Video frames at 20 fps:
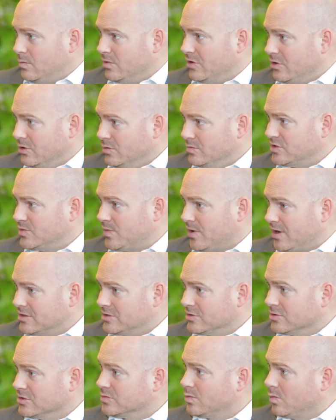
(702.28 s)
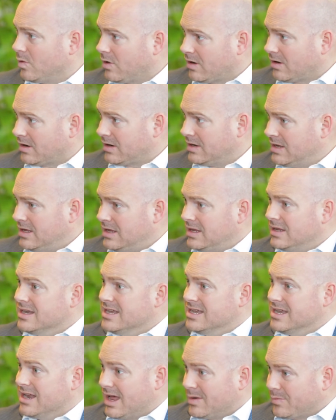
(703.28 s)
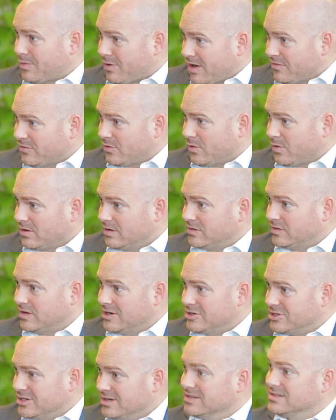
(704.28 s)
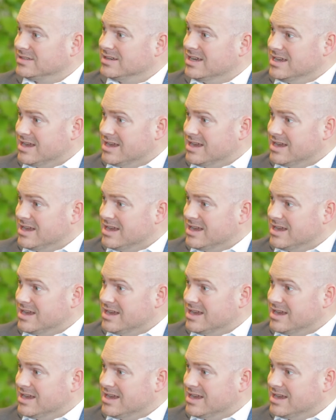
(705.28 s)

with whom sponsors work, nonprofit organizations,